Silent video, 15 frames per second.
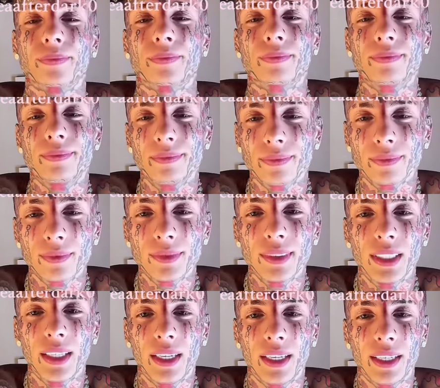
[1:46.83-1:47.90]

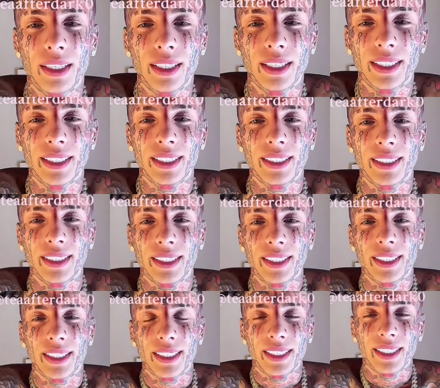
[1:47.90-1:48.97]

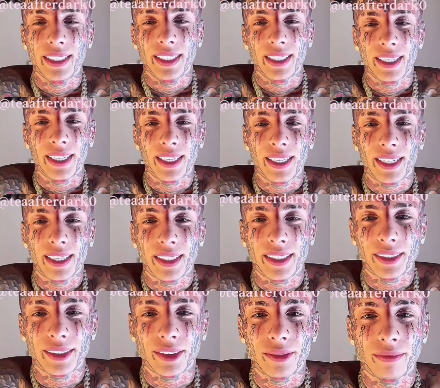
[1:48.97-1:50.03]

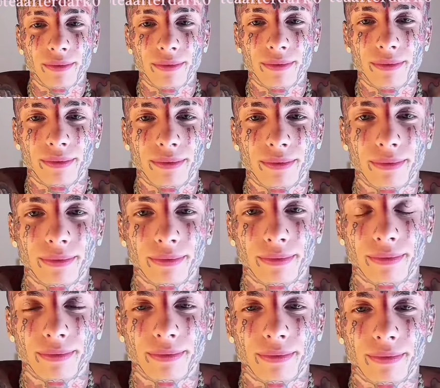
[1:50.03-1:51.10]

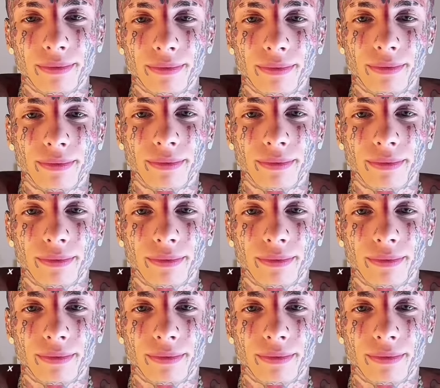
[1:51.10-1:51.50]
[no speech]